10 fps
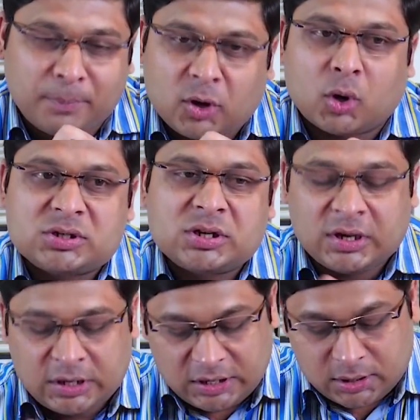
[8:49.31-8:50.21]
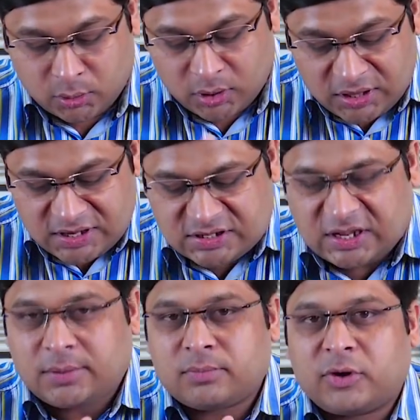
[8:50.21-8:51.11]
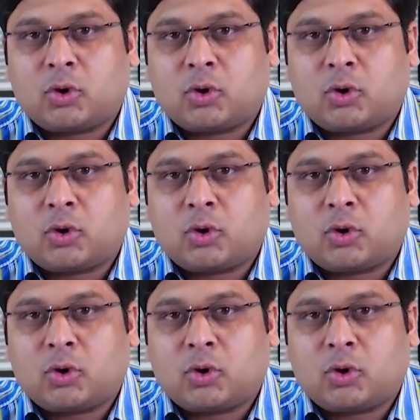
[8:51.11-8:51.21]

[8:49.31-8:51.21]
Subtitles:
Because during this time,